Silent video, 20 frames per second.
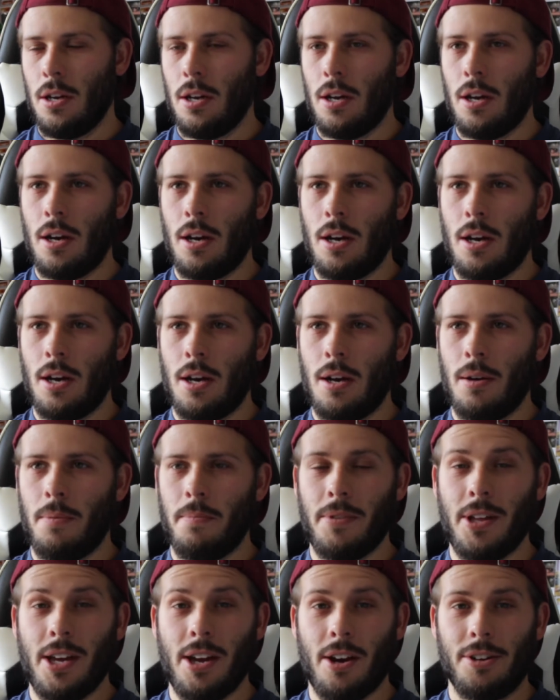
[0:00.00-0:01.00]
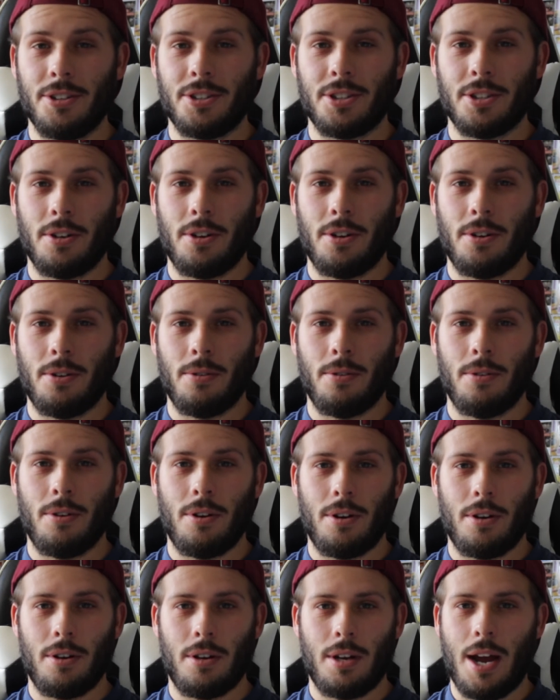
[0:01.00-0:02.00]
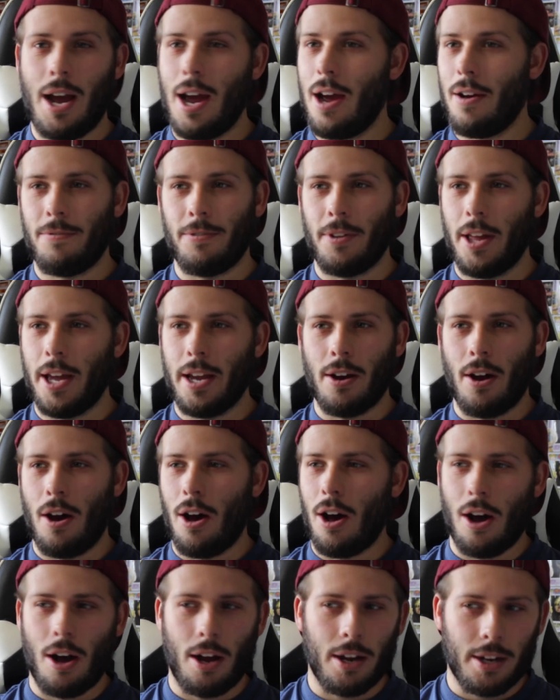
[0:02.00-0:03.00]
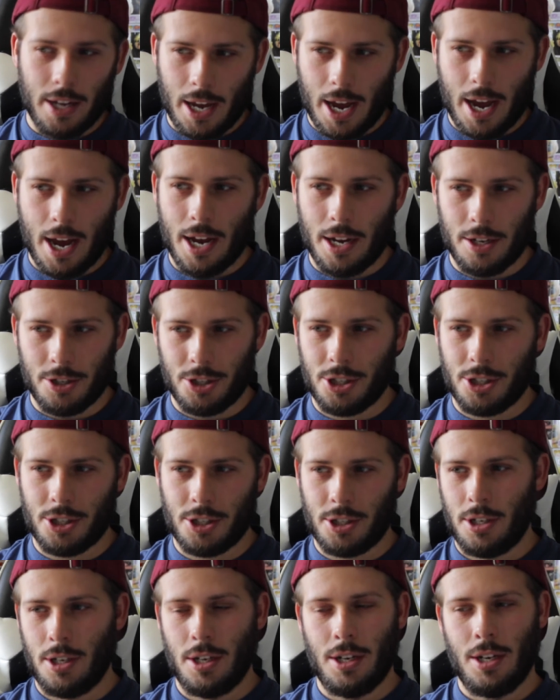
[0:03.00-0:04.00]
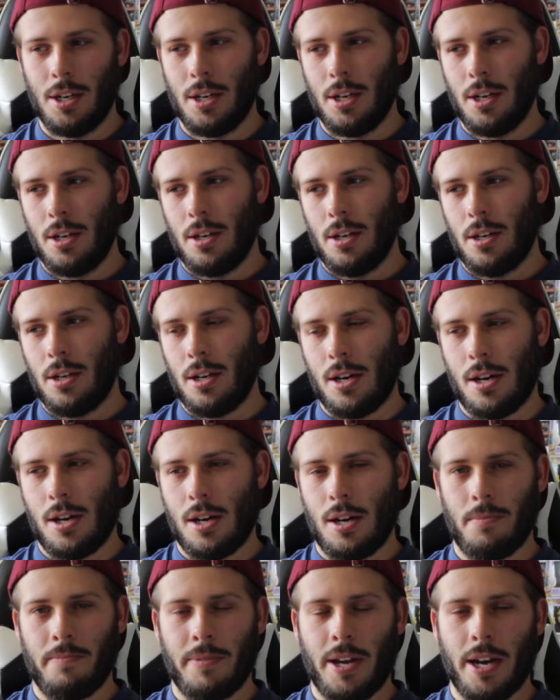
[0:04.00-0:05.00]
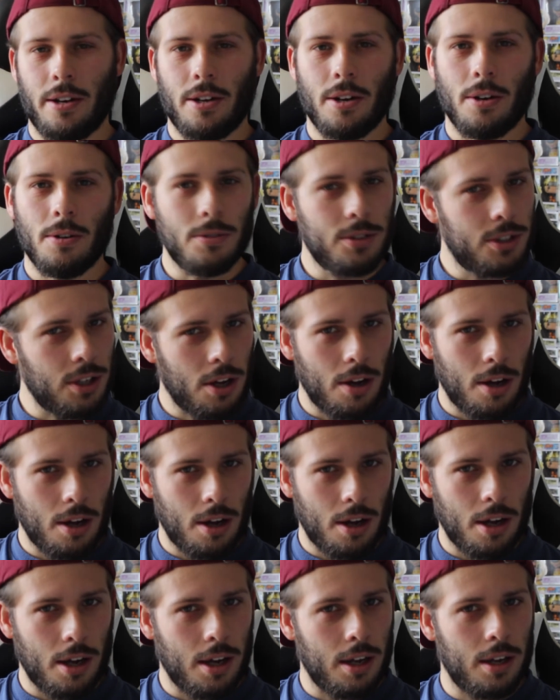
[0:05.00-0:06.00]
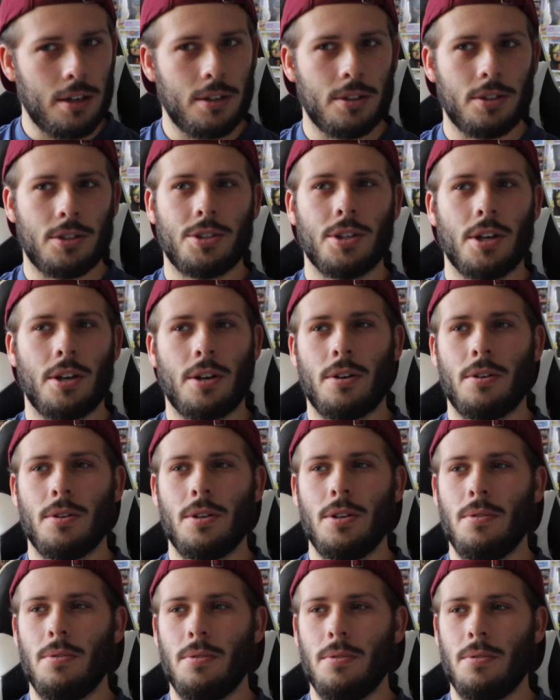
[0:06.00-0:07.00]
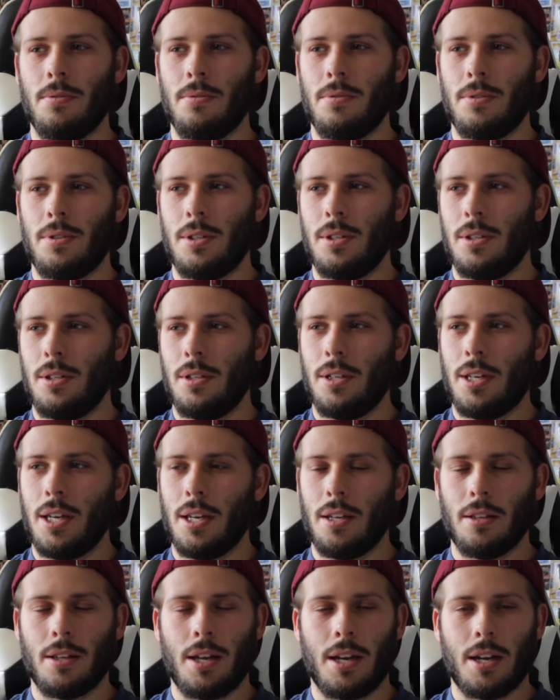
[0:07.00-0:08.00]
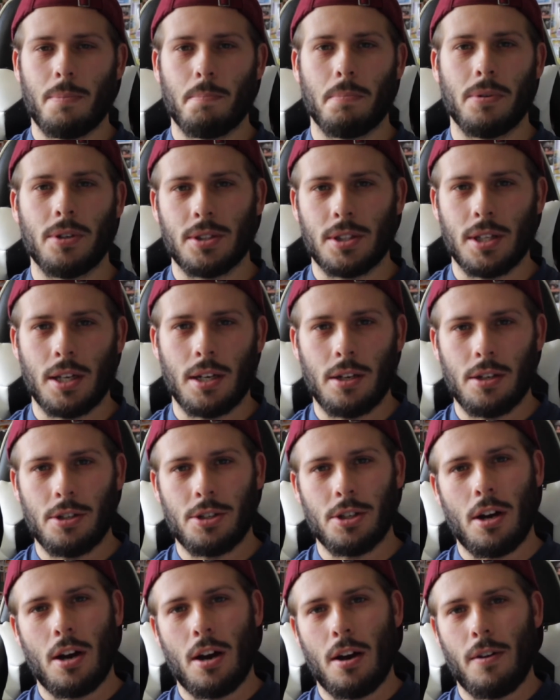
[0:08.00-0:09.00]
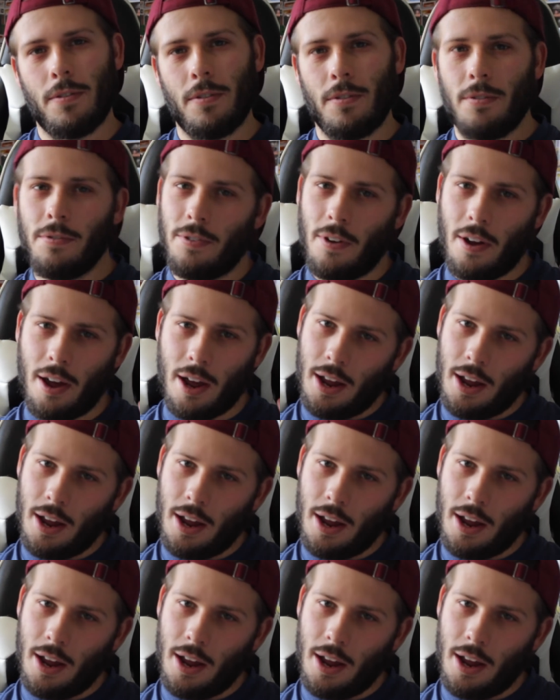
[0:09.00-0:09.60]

They also have like Hot Cash that goes on, so you get like percentage off of